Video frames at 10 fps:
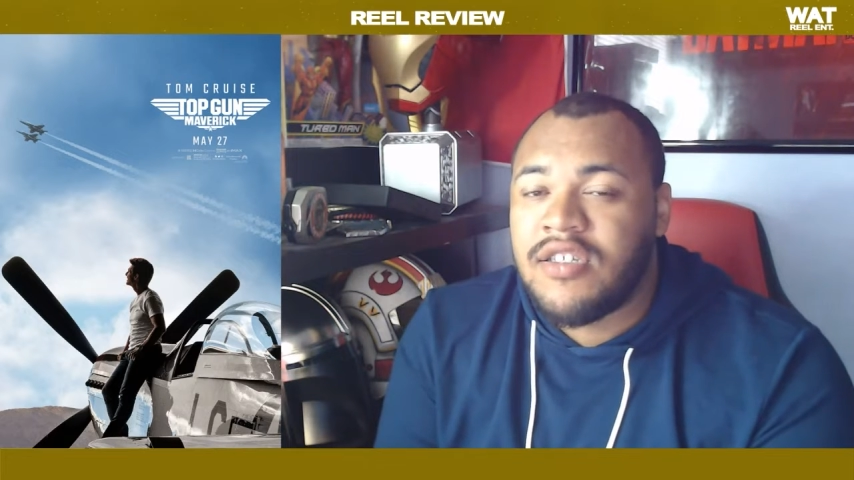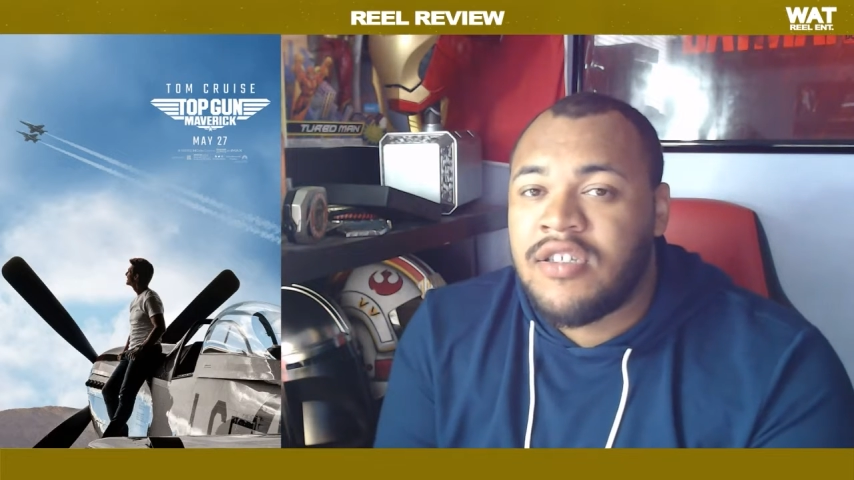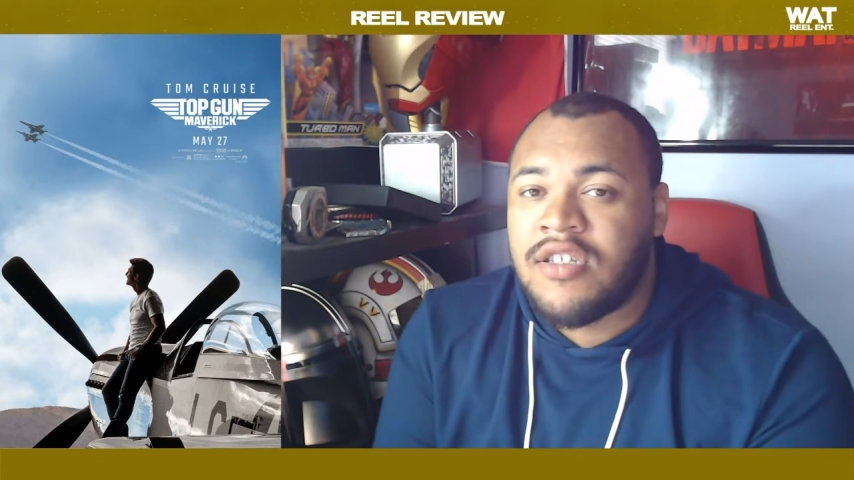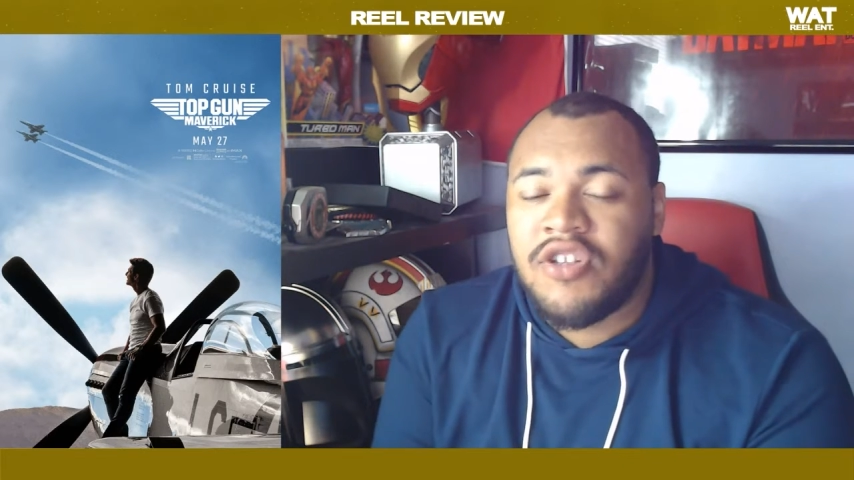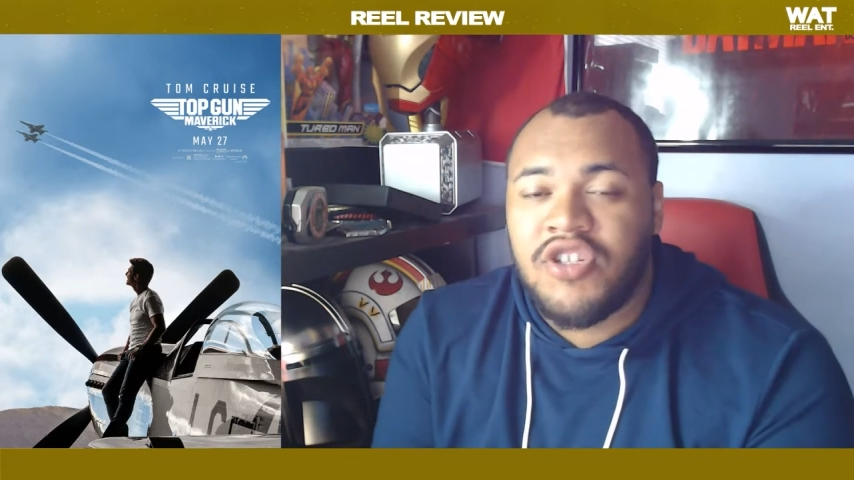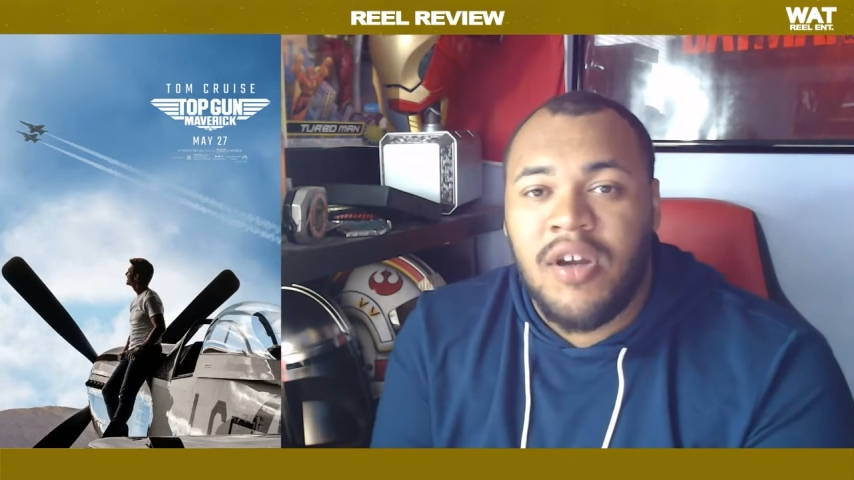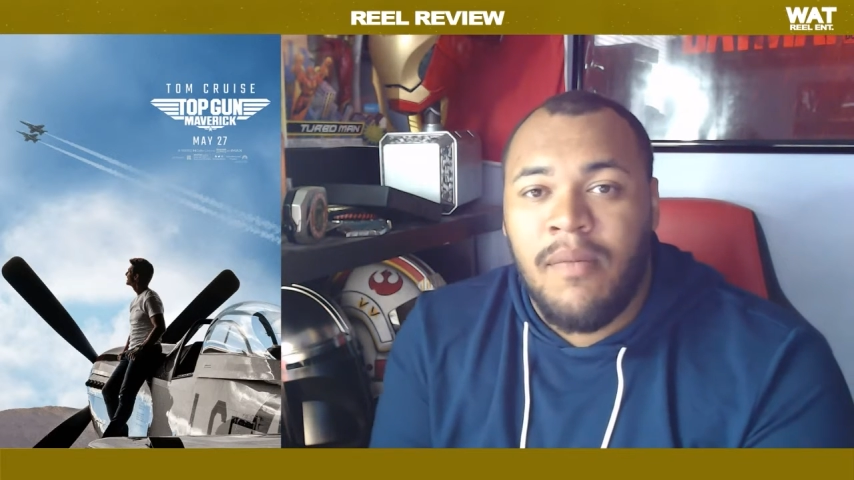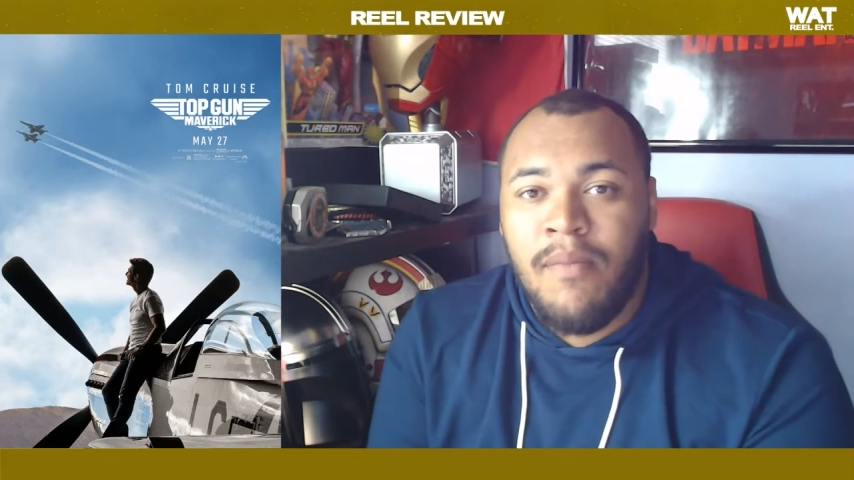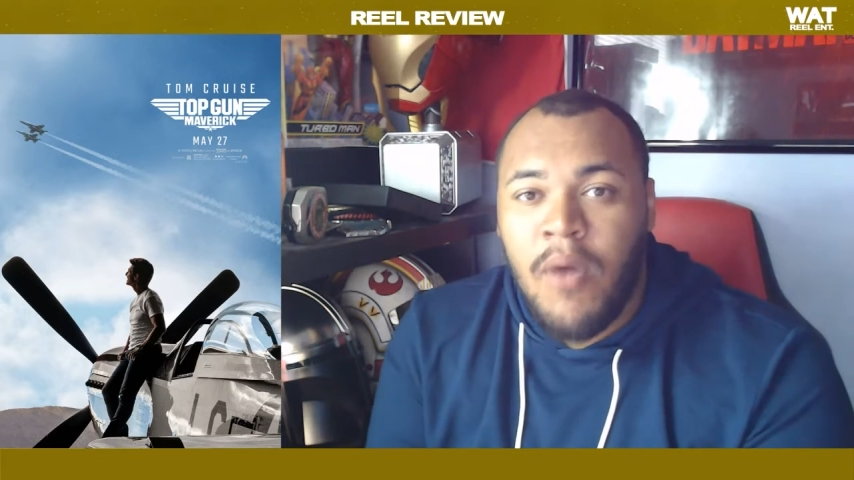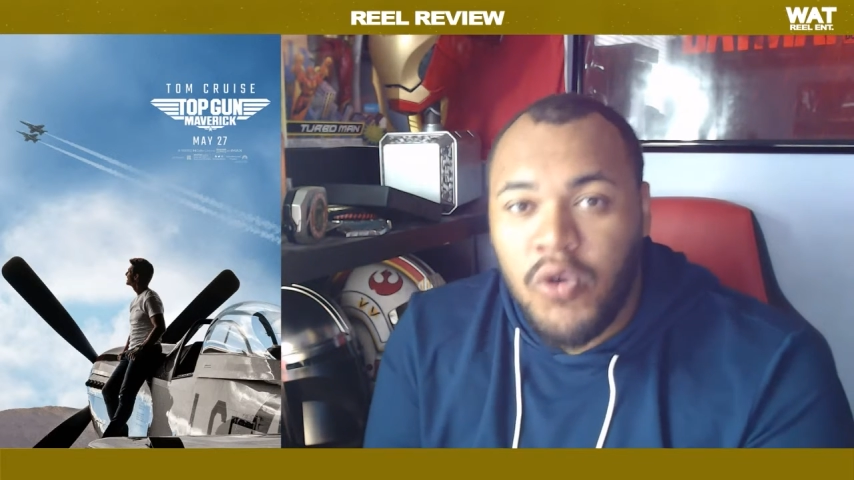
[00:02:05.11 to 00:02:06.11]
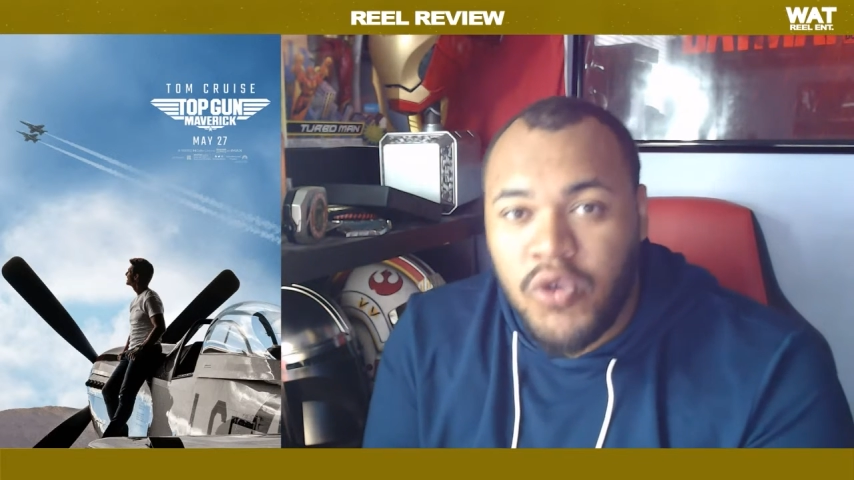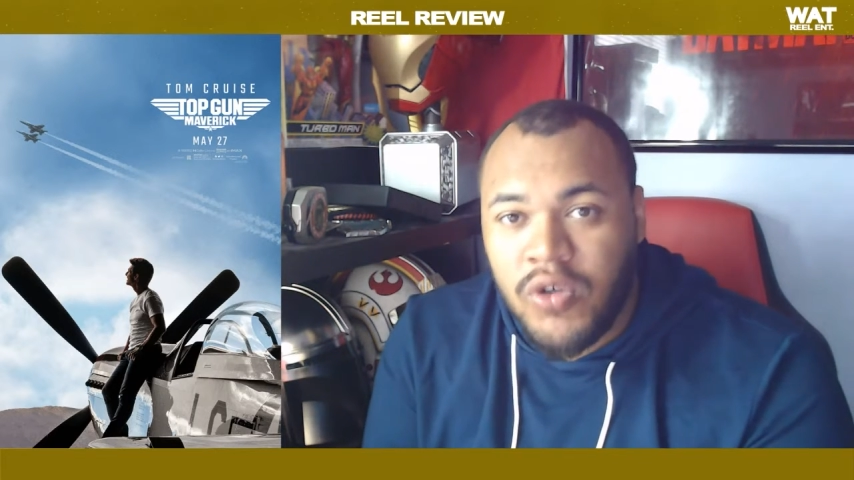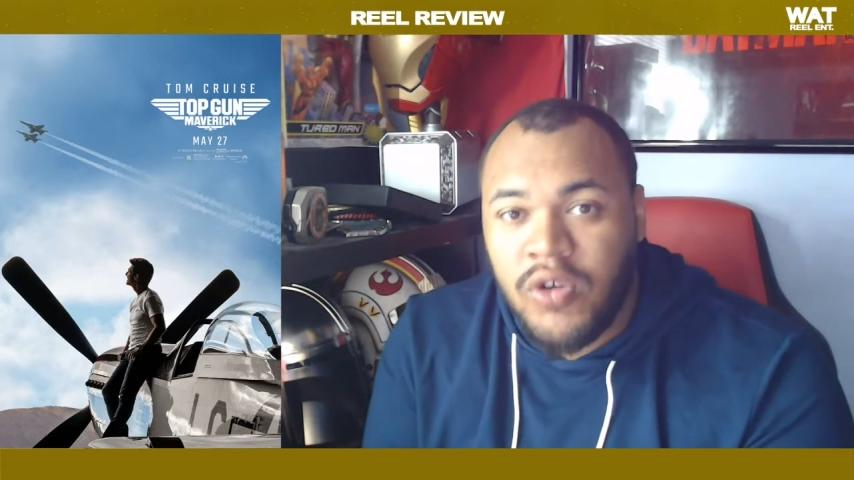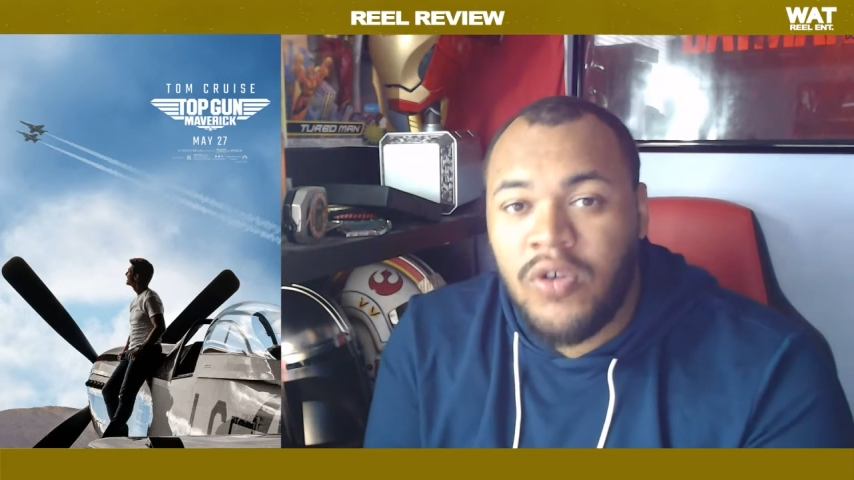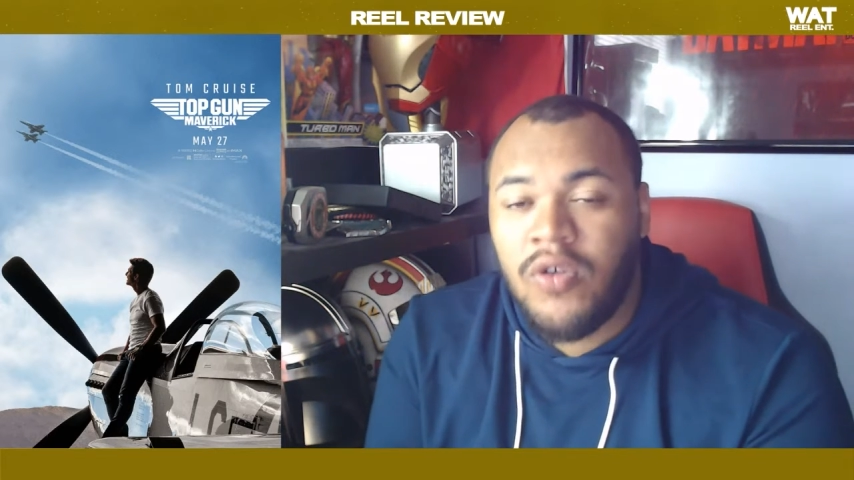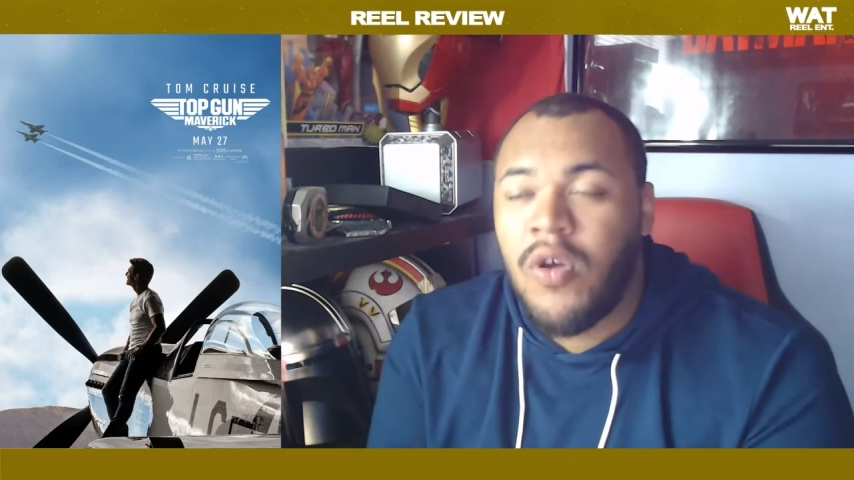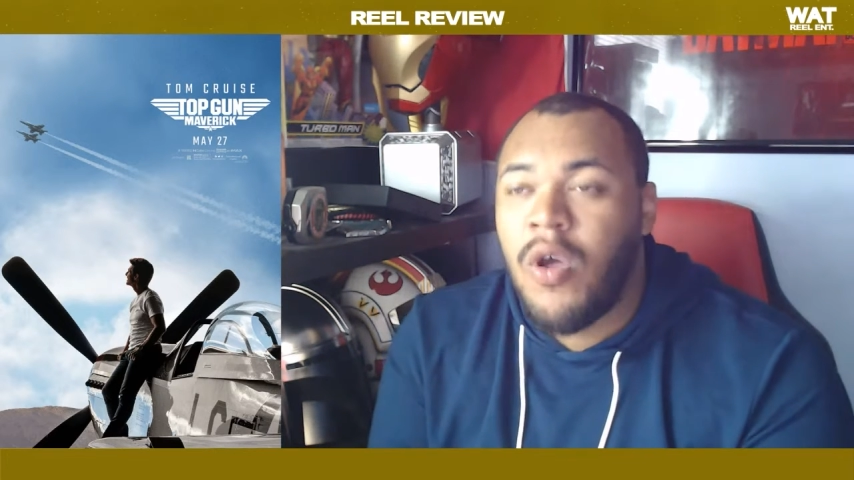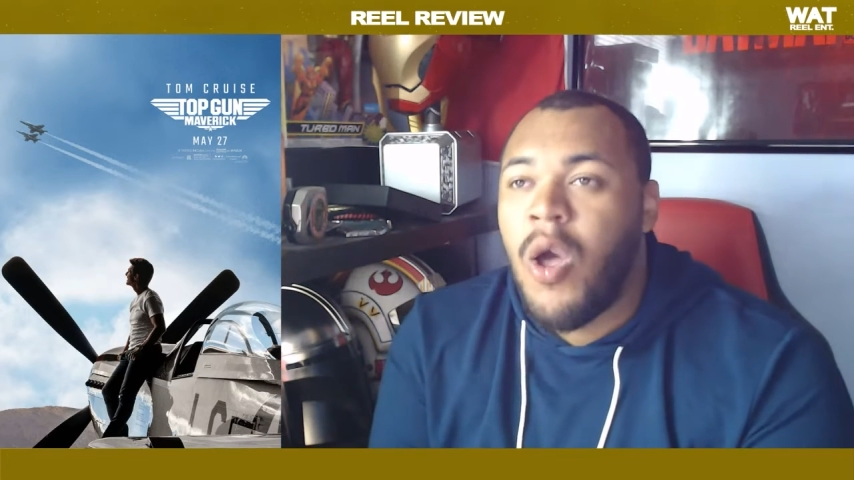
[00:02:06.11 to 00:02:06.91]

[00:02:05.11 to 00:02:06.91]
such an emotional,